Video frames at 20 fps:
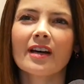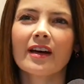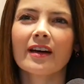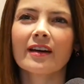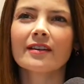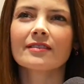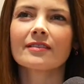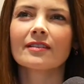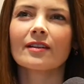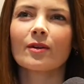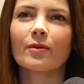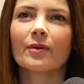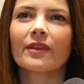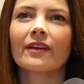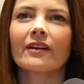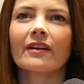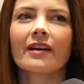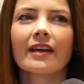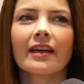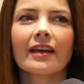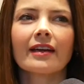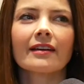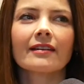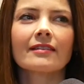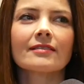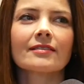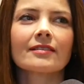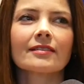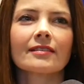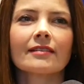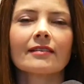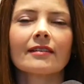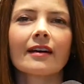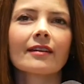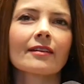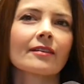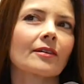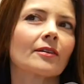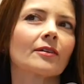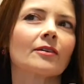does, with their hands, and I
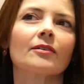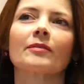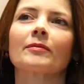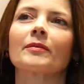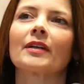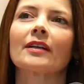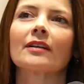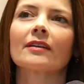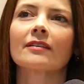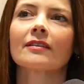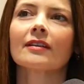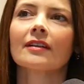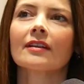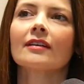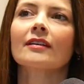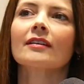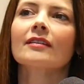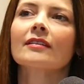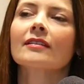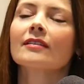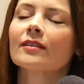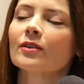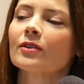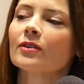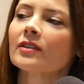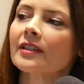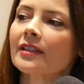don't know. I'm gonna Google.